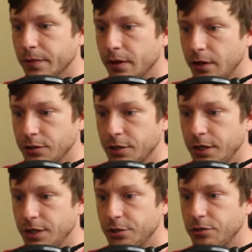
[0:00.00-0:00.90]
There's an
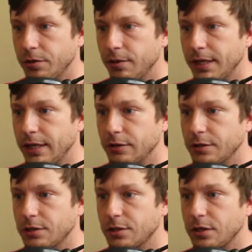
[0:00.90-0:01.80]
industry right there. It's
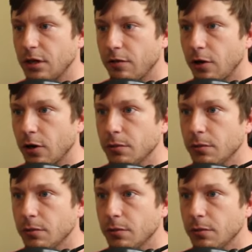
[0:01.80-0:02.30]
the slug farm.